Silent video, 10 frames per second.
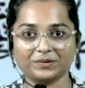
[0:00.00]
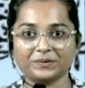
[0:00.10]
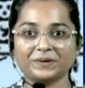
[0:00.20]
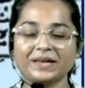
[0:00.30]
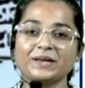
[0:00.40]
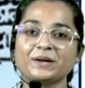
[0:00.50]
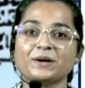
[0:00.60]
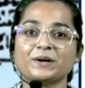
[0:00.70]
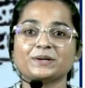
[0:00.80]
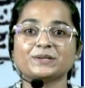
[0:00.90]
Okay,
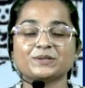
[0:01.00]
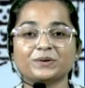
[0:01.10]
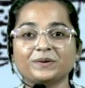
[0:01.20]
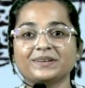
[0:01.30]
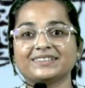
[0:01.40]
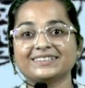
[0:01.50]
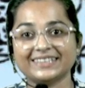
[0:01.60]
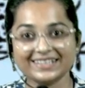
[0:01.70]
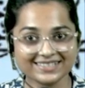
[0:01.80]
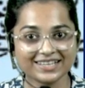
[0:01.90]
so the
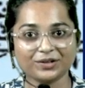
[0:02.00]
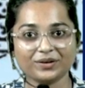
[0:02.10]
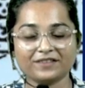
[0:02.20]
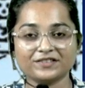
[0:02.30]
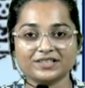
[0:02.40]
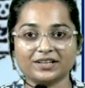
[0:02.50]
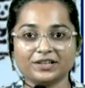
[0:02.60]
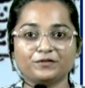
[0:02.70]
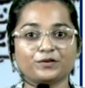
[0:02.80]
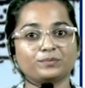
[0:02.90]
things that you have studied
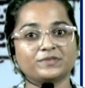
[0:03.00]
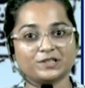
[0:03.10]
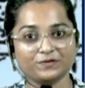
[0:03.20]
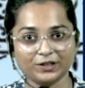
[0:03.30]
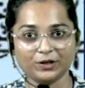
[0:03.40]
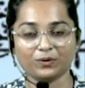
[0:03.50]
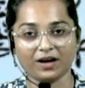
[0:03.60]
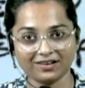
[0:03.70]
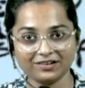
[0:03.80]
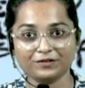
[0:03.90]
from this video
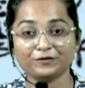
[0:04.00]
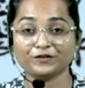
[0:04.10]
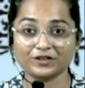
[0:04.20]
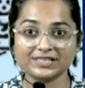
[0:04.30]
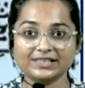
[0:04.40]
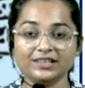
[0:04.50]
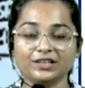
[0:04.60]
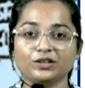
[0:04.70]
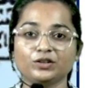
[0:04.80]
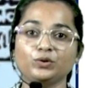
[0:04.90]
are: firstly,
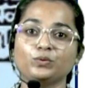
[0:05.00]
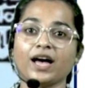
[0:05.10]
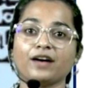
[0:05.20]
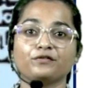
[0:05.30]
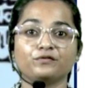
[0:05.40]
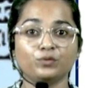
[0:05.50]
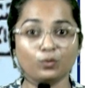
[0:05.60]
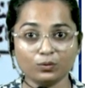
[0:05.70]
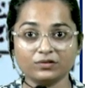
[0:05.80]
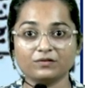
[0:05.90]
you have
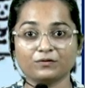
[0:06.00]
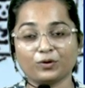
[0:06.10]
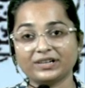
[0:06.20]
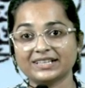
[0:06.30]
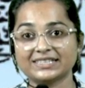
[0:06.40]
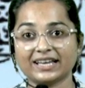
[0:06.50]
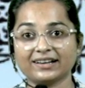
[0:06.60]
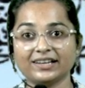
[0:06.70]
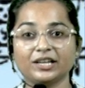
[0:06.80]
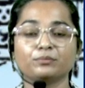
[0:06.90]
known what
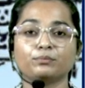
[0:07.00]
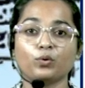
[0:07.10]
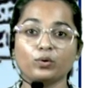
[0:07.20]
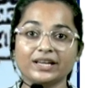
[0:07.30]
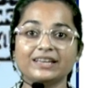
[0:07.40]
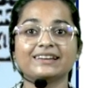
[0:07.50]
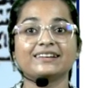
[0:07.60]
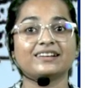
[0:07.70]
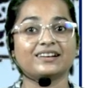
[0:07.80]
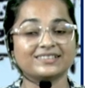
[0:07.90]
exactly Modi
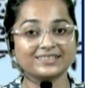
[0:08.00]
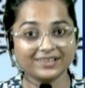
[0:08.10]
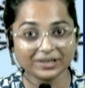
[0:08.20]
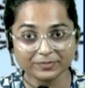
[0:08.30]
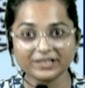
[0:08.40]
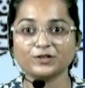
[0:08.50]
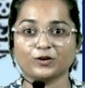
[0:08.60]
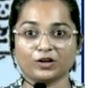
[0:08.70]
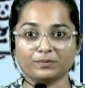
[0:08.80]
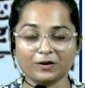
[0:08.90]
script is
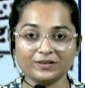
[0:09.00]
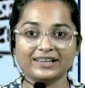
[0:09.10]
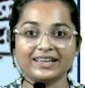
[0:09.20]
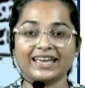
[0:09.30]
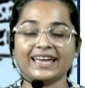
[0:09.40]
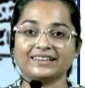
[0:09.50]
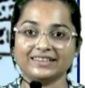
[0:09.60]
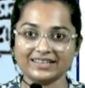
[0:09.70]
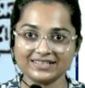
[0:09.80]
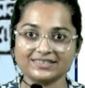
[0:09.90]
all about. And
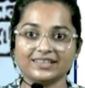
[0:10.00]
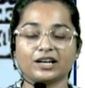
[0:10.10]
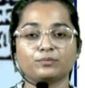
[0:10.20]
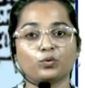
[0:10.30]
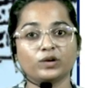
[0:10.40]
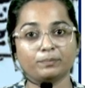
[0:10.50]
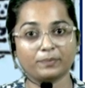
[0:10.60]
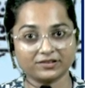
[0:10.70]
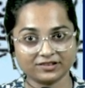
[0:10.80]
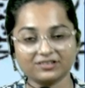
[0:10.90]
yes, there are Modi
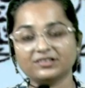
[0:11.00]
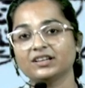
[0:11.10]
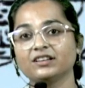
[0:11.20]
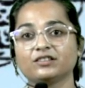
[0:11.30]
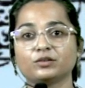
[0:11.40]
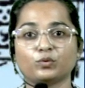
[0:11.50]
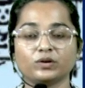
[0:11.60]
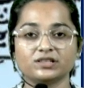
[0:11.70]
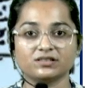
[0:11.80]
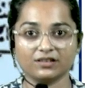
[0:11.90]
Patra in the
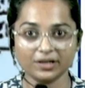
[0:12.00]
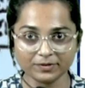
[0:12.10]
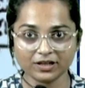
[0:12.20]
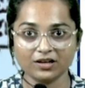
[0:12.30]
Modi script.